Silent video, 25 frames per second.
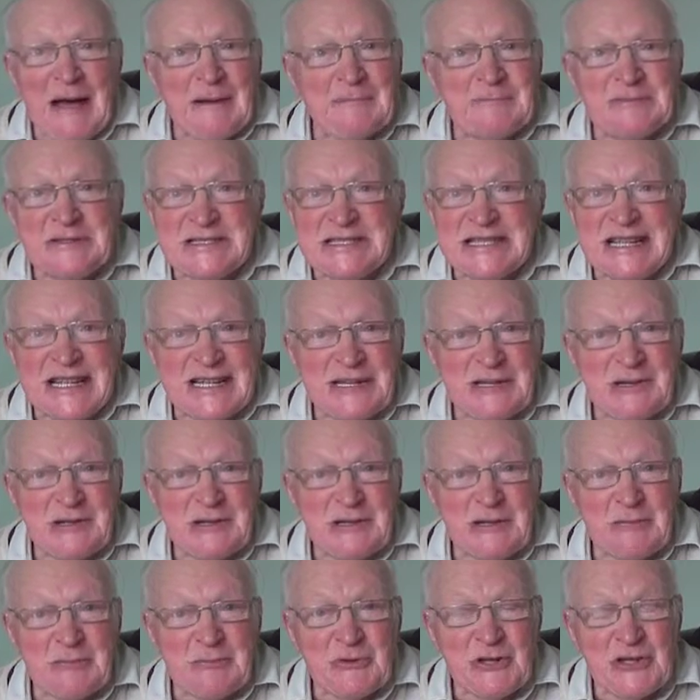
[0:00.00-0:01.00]

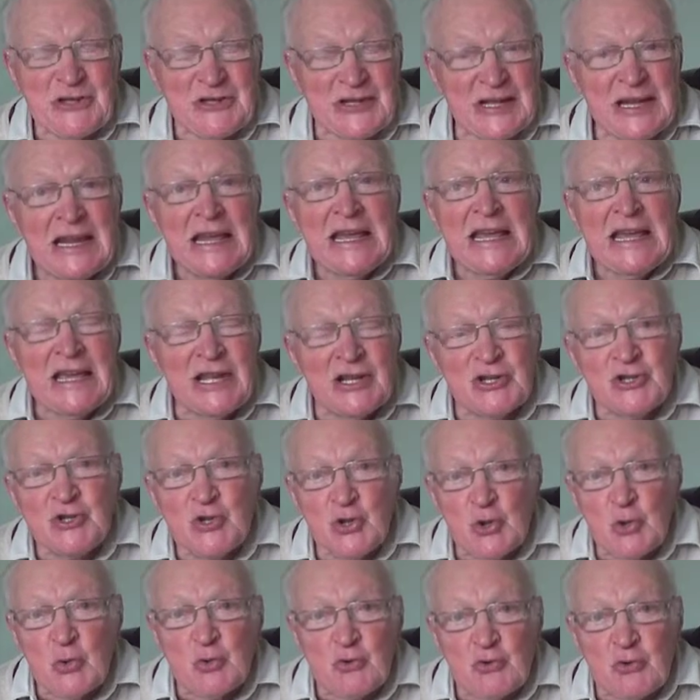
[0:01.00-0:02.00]
absolutely brilliant in
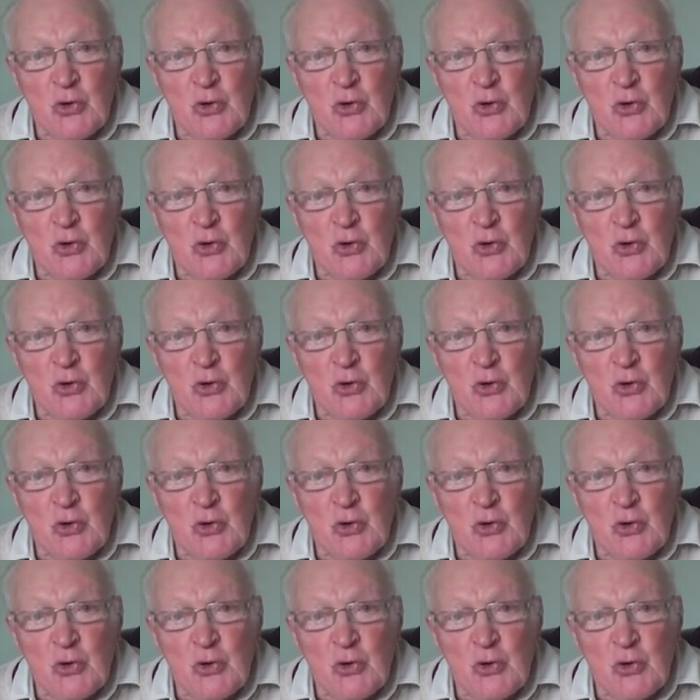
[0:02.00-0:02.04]
two